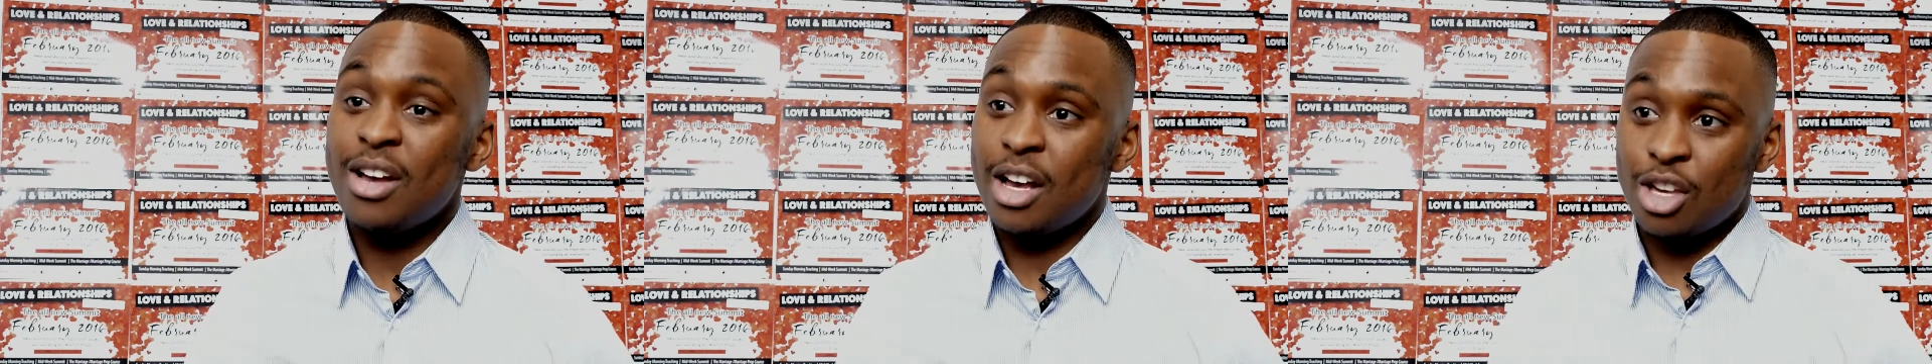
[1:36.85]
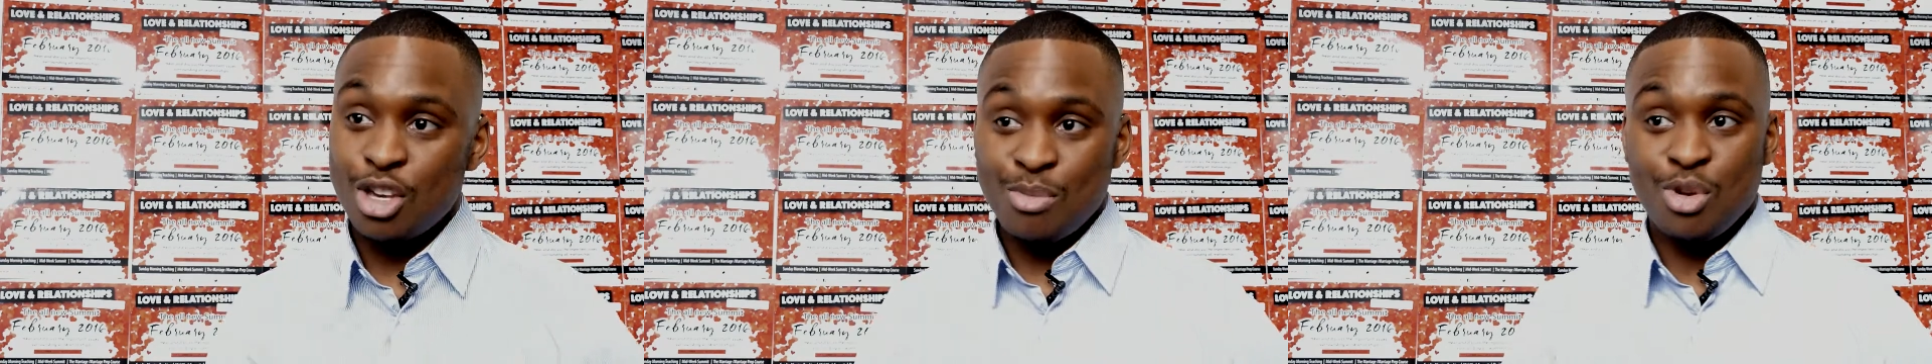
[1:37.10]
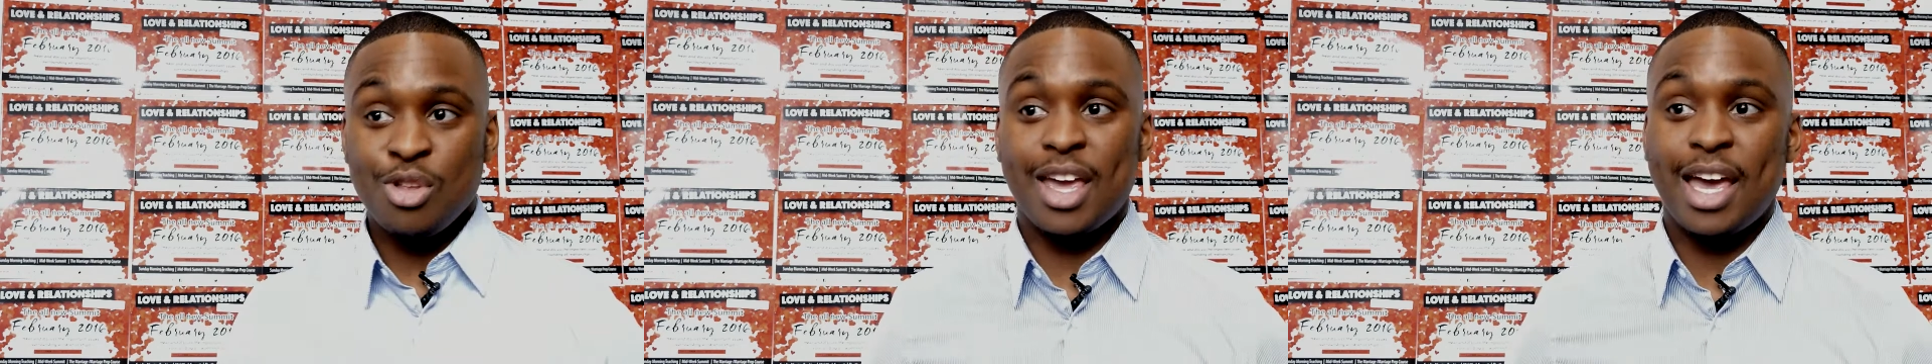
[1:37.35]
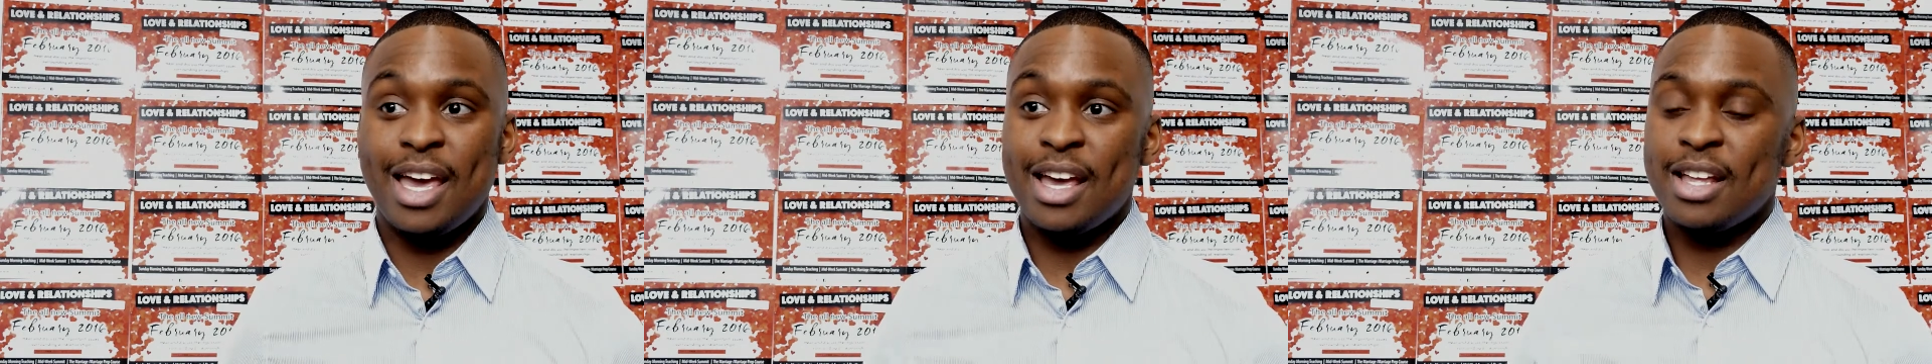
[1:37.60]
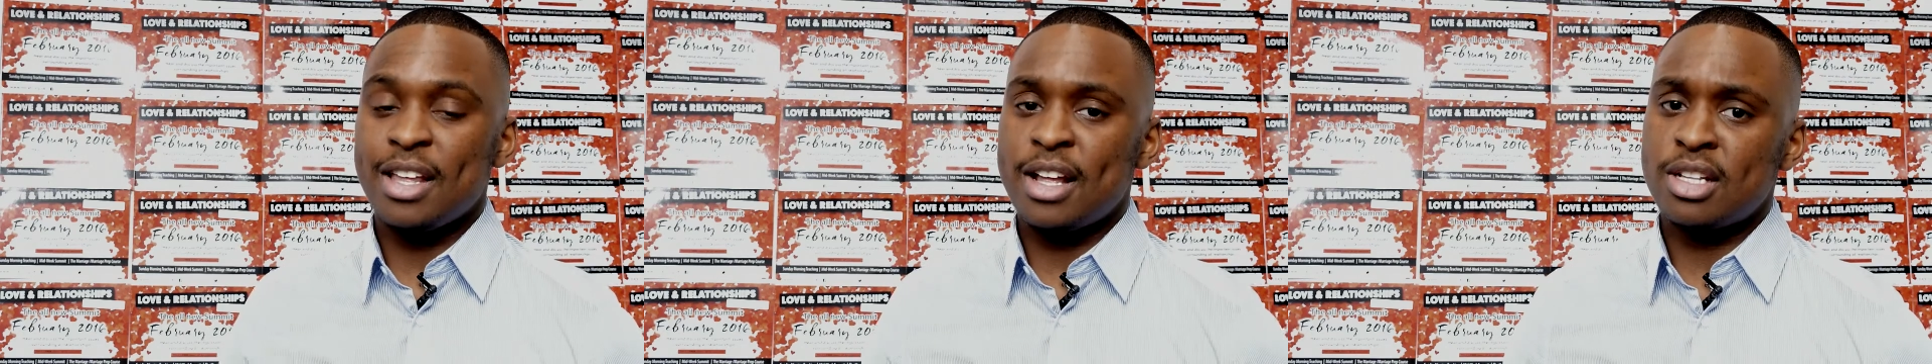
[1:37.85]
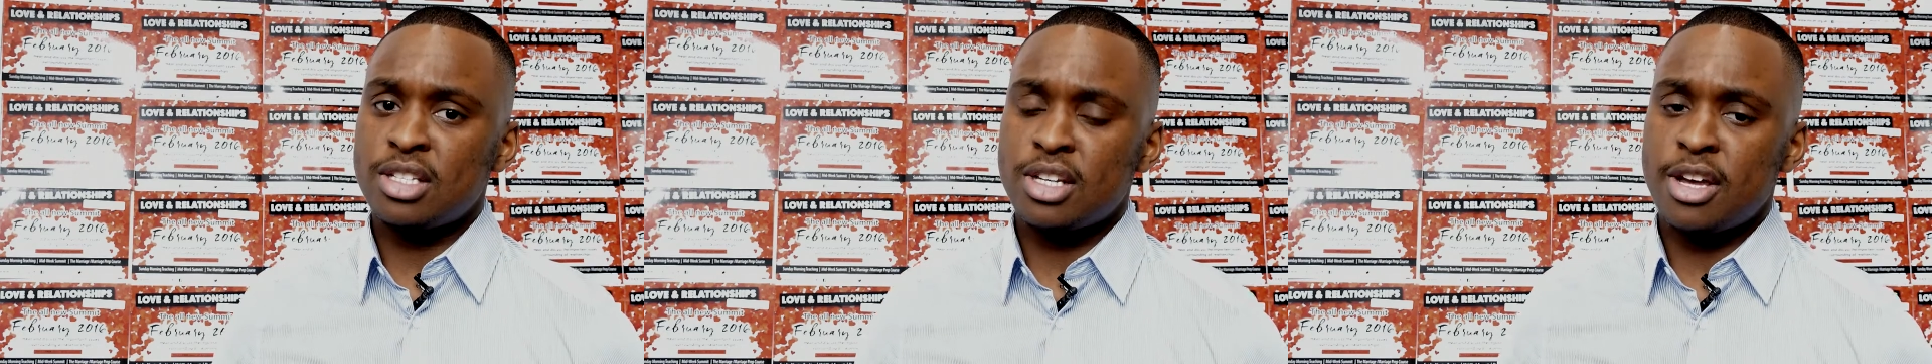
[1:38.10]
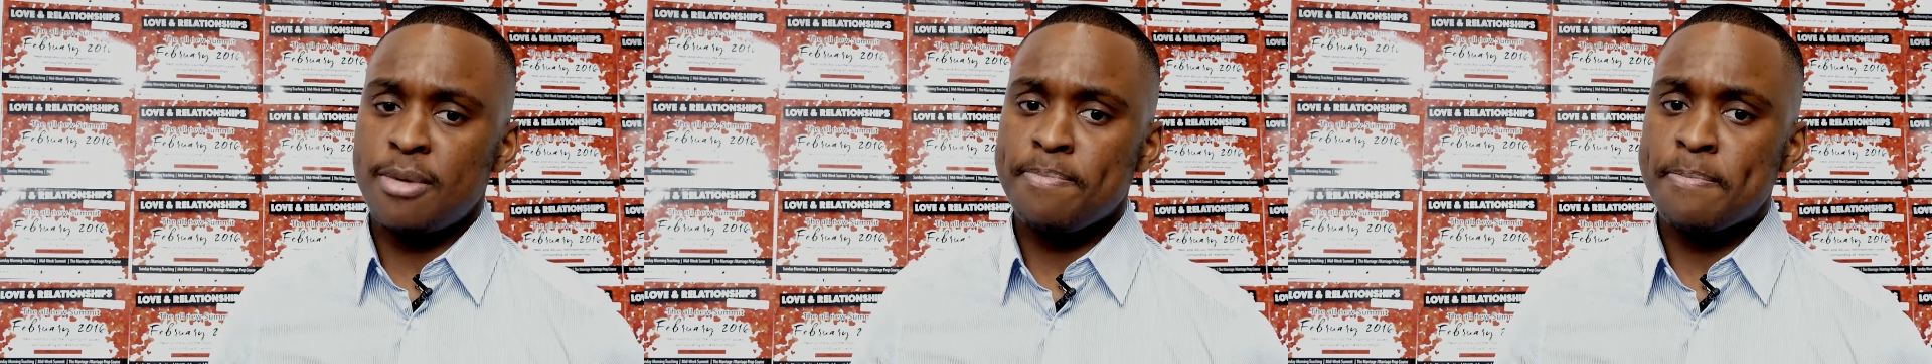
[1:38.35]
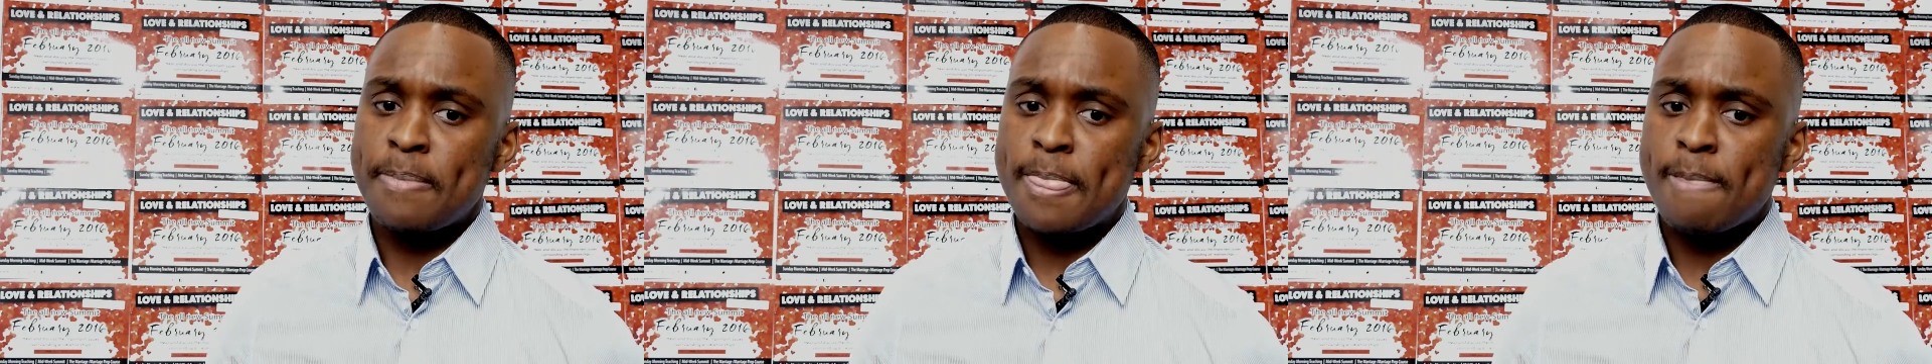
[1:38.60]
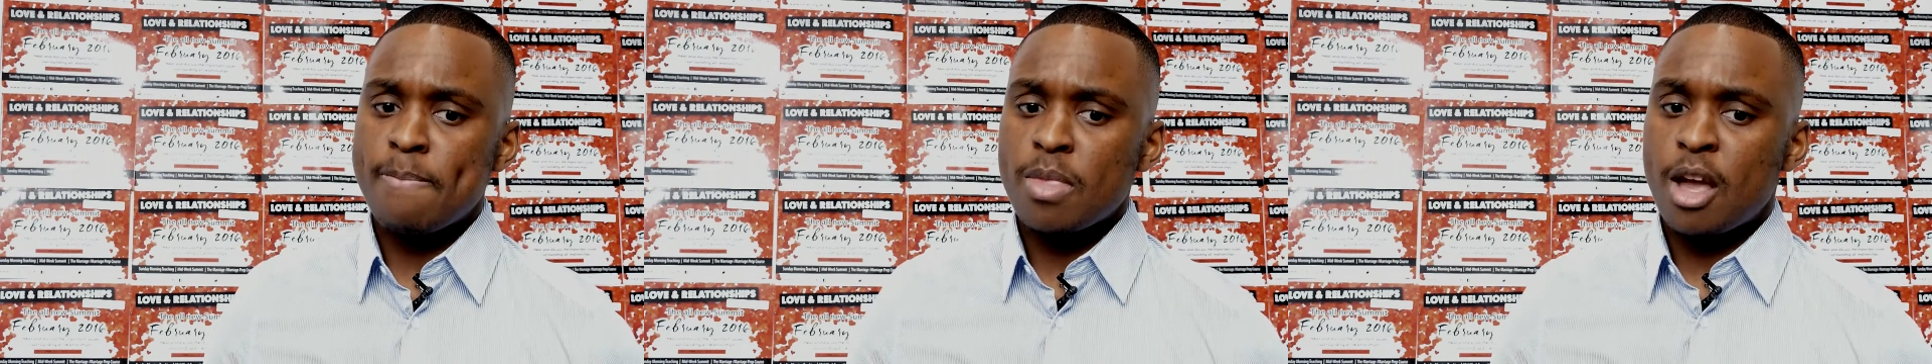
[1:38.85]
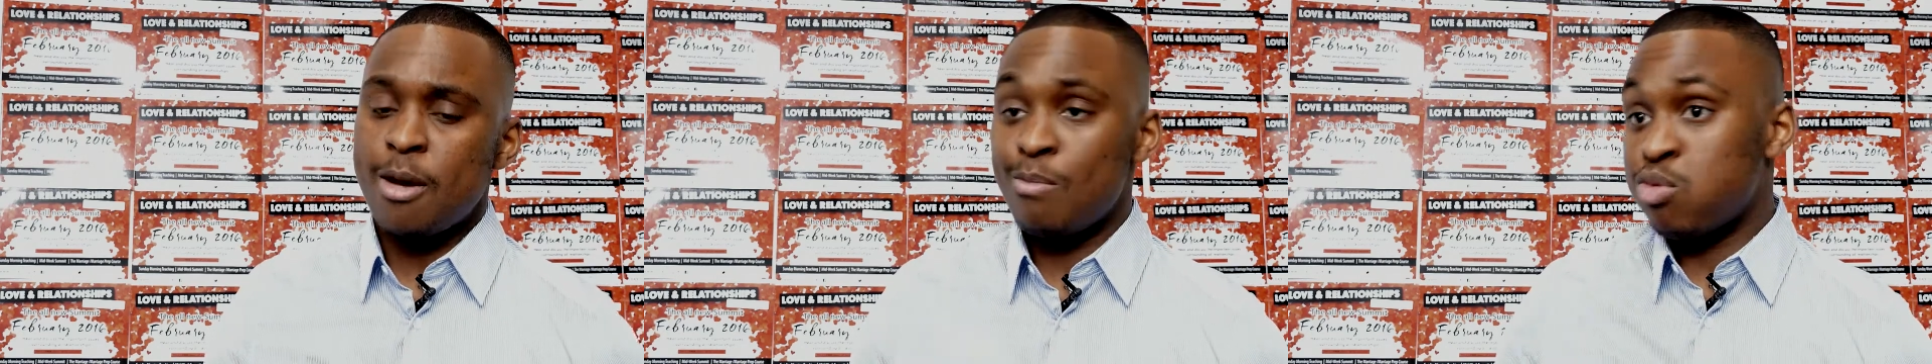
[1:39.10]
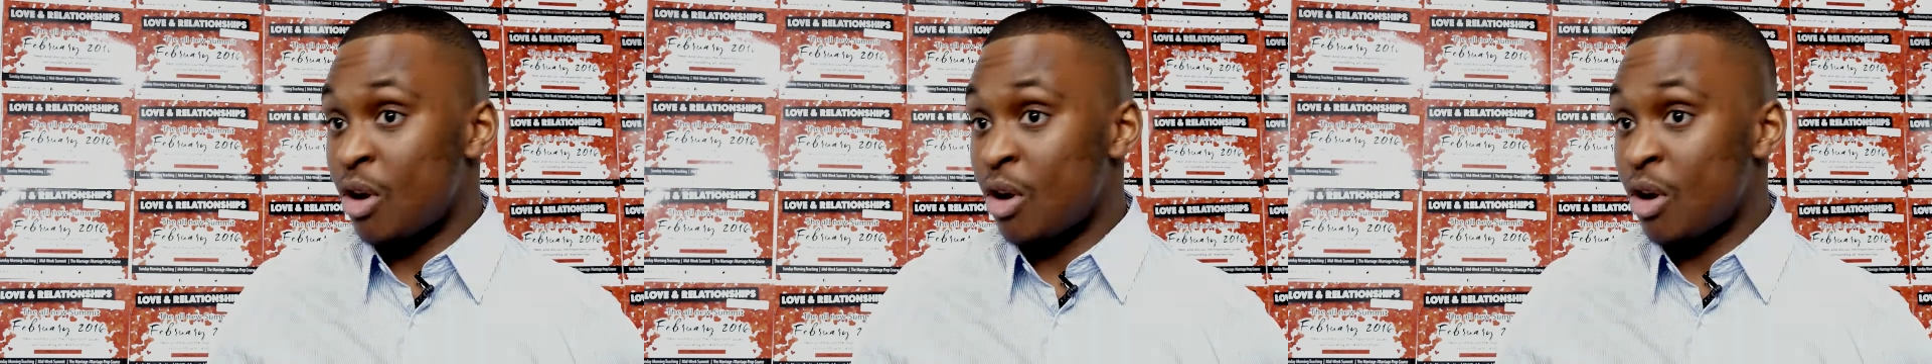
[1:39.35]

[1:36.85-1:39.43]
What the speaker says: and communicating and